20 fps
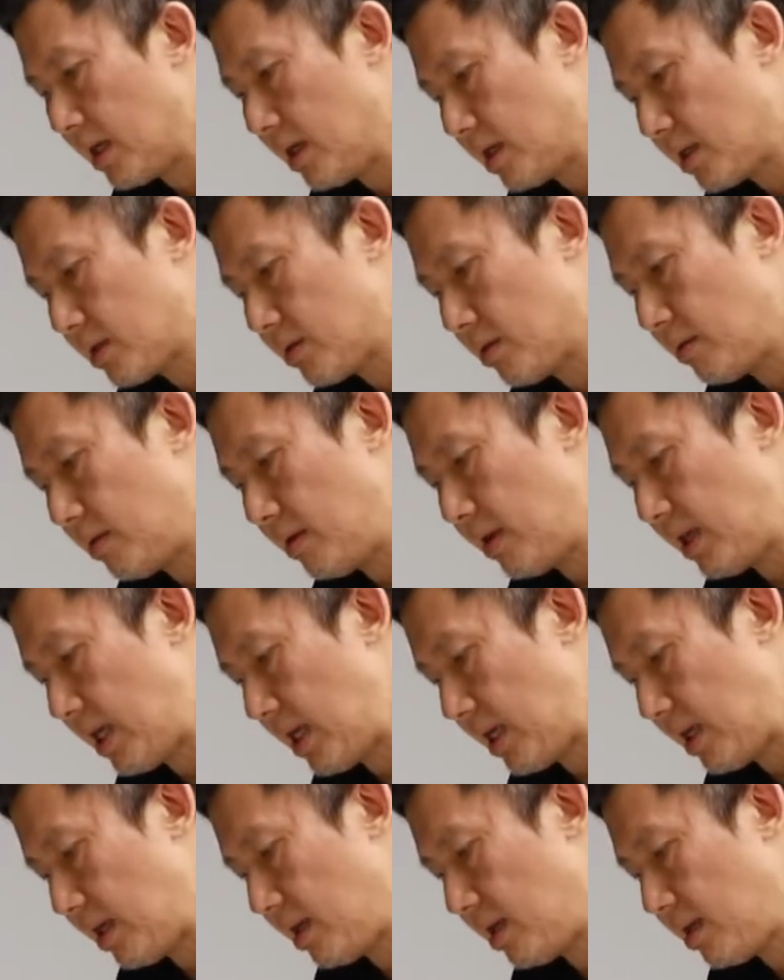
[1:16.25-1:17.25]
So
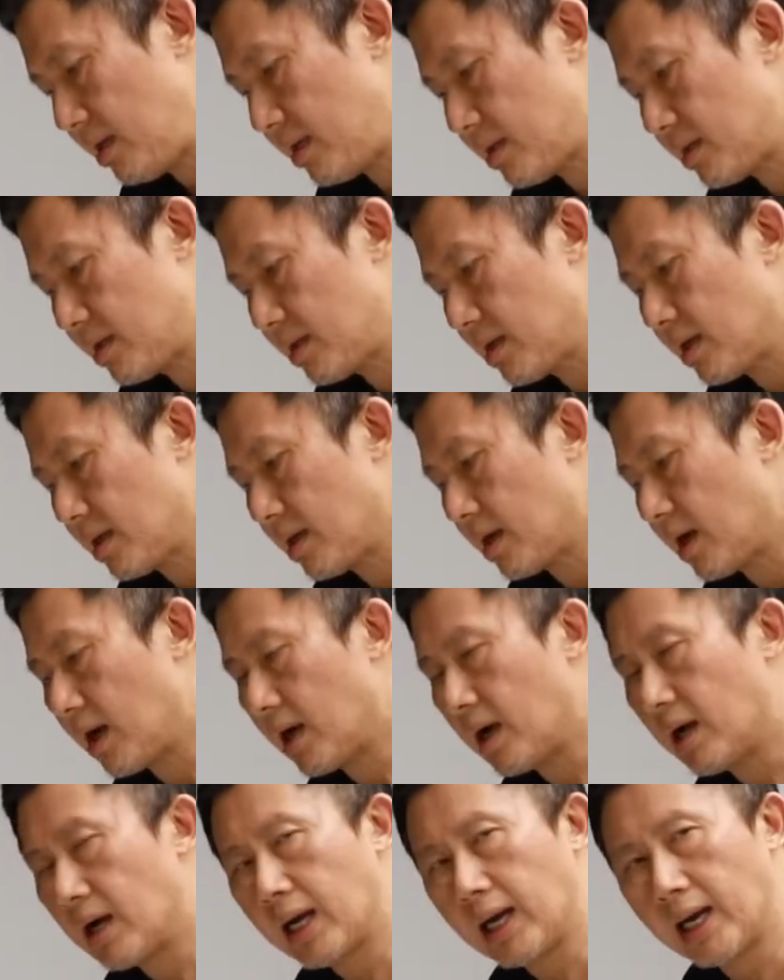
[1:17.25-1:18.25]
these
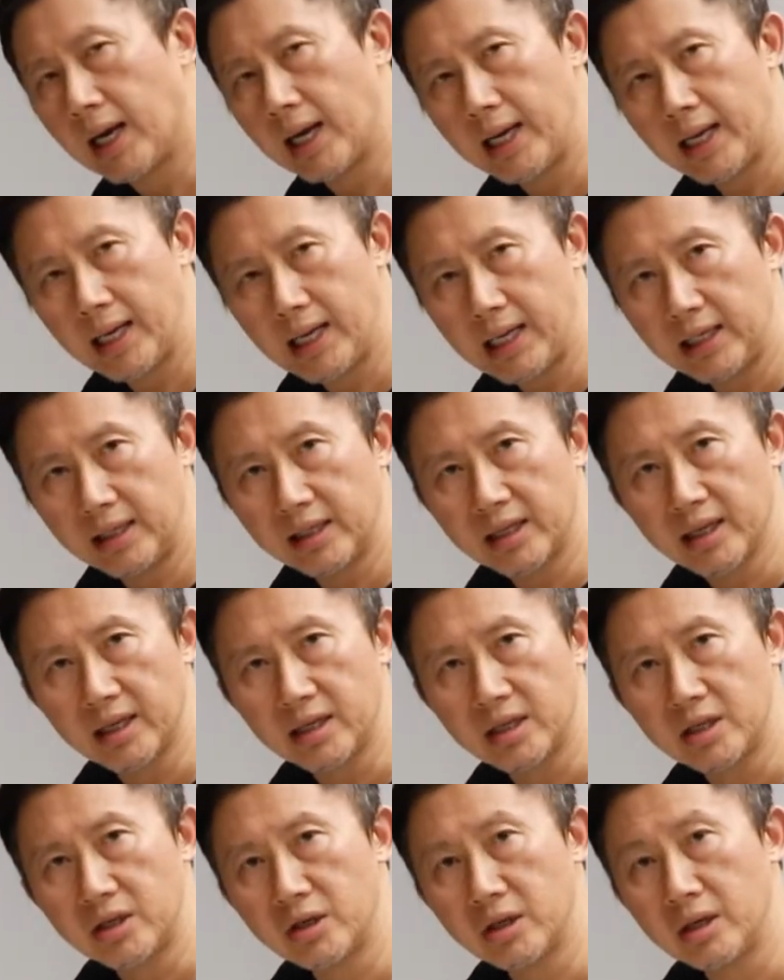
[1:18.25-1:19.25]
are highly
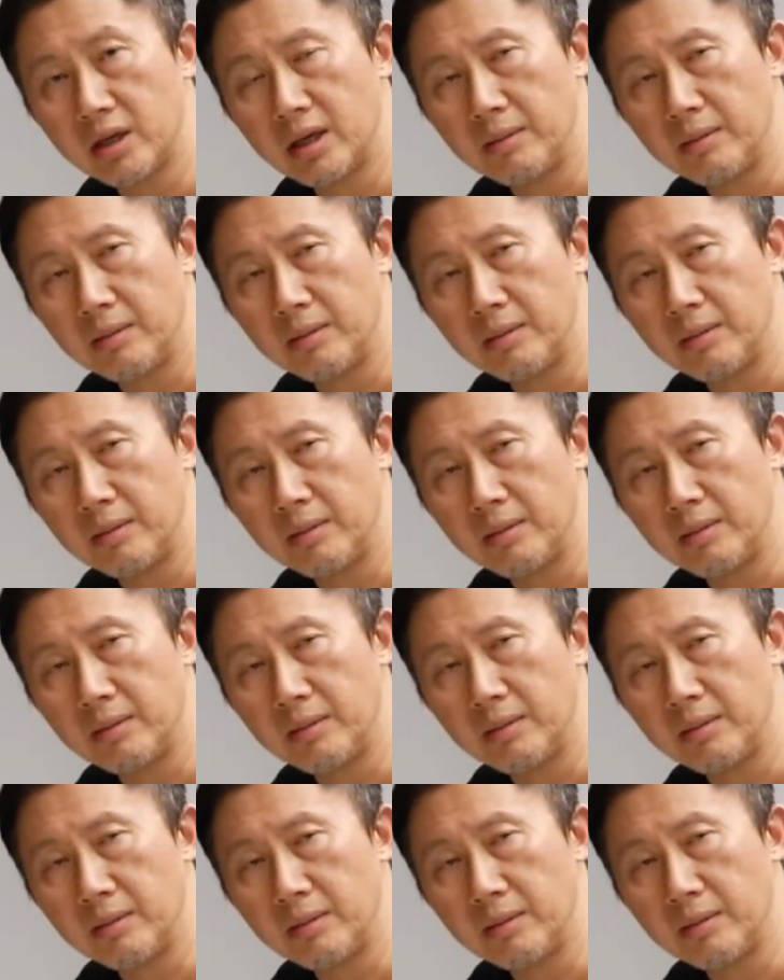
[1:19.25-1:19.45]
textured